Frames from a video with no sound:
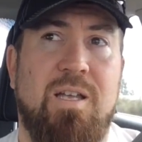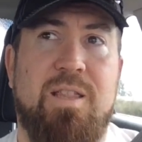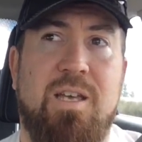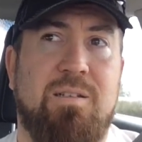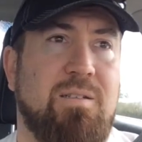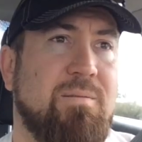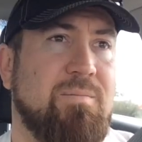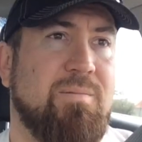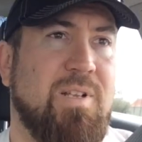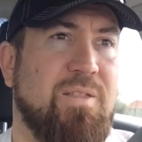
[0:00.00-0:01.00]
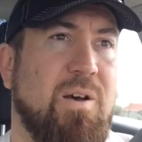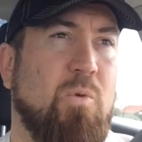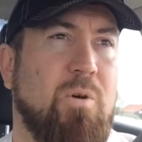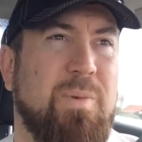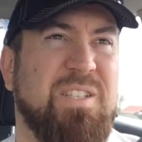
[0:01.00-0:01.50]
And then I
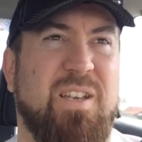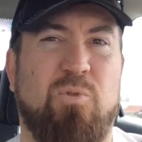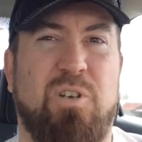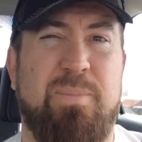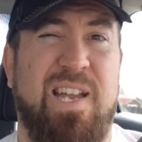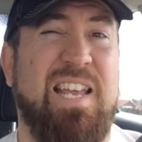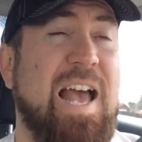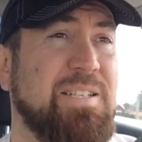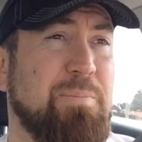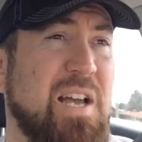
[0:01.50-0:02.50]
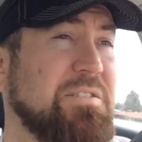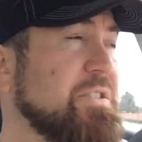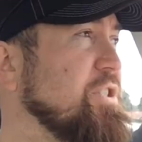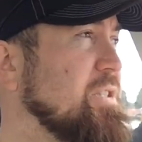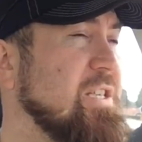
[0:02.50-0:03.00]
thought, well, it must get really bad gas
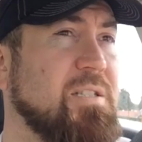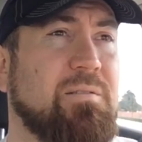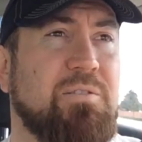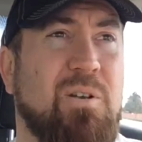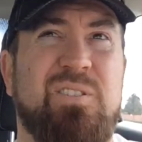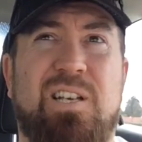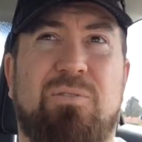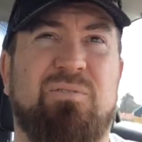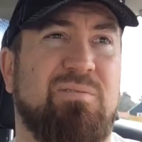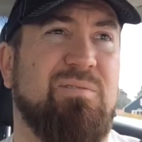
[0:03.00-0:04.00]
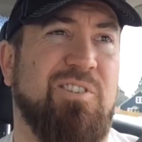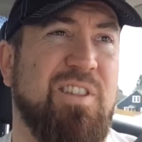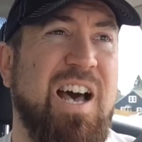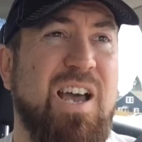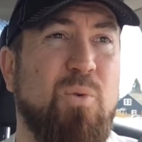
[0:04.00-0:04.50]
mileage. And it turns out
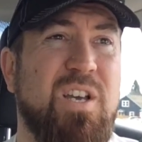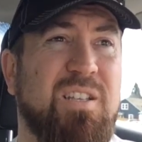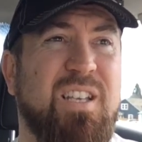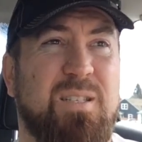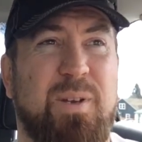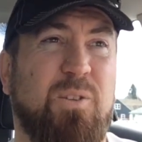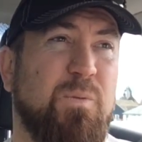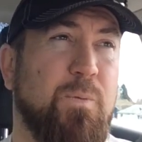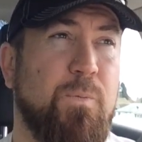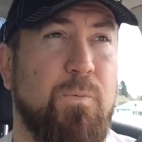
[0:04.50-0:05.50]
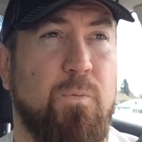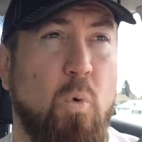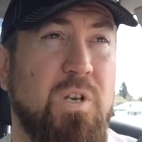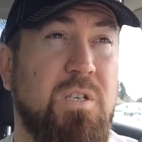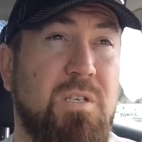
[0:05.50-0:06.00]
on the highway, it gets about
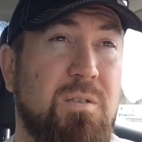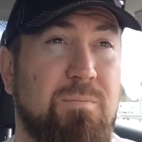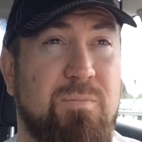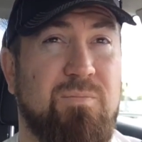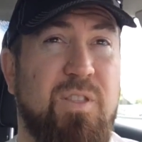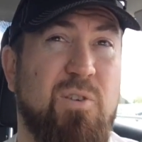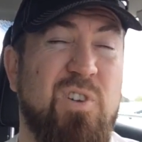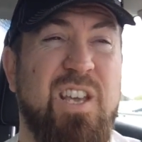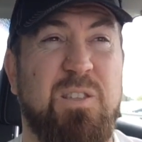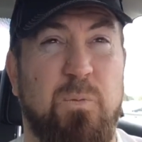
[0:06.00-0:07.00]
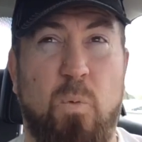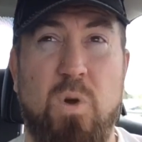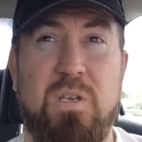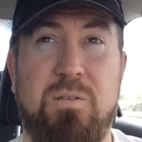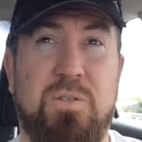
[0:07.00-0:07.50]
40, 38 to
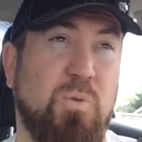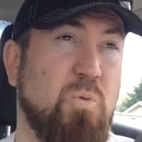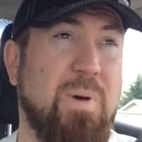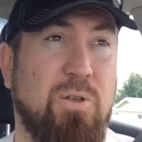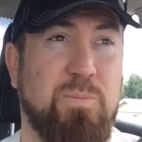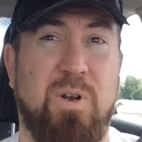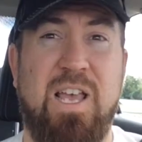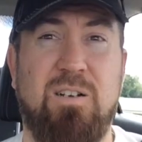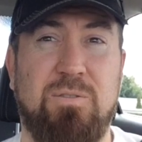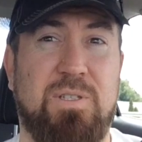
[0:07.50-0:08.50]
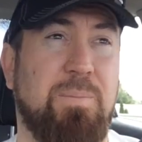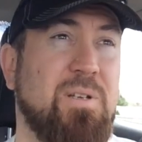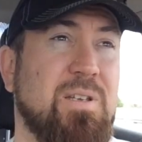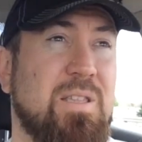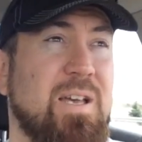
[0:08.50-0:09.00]
42 miles per gallon,
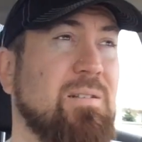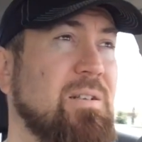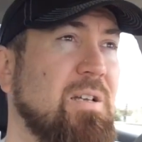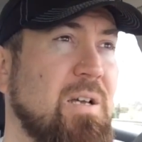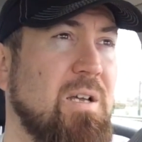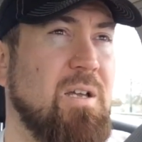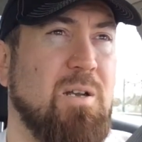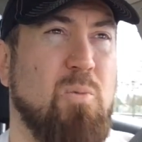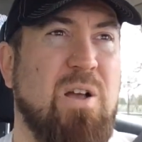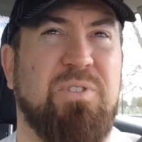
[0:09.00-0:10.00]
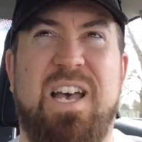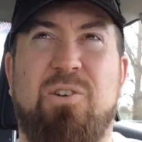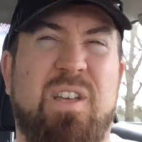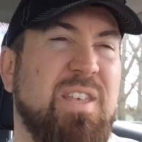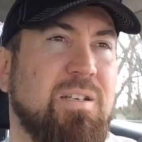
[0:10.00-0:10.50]
something like that. And around
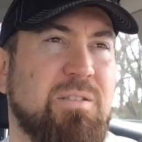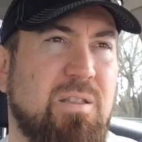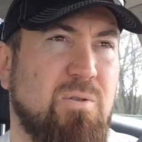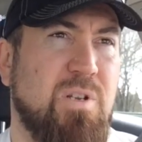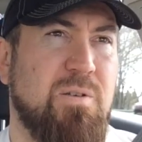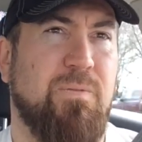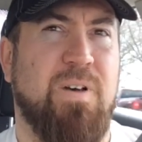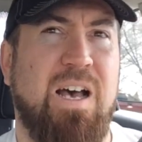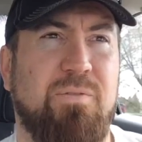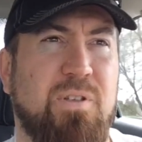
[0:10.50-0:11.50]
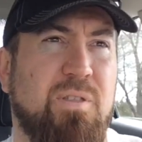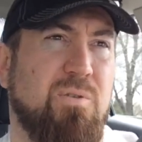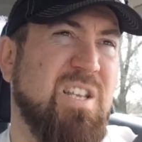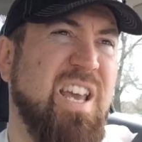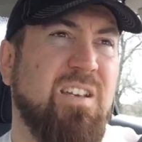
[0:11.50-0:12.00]
town, I think it's 35 to
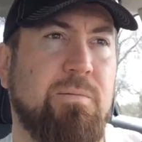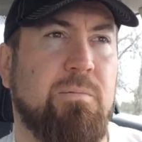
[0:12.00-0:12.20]
38.